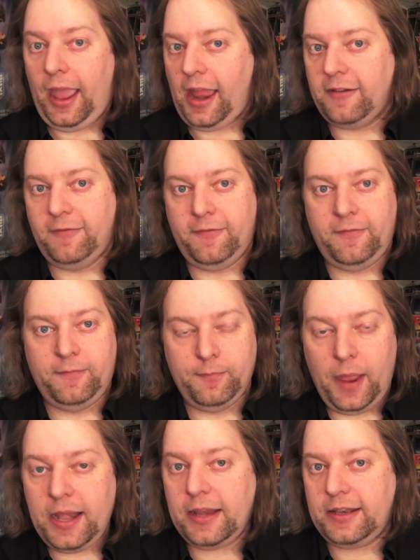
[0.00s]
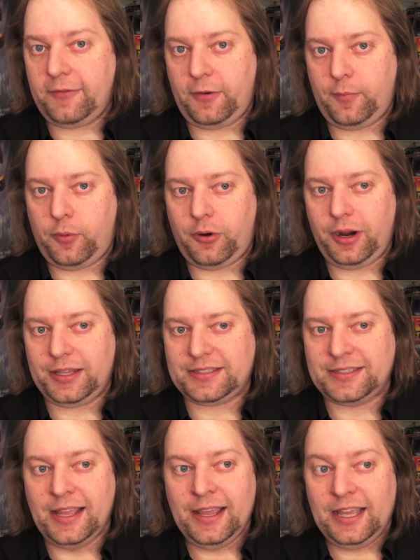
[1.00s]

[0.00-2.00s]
at many different points,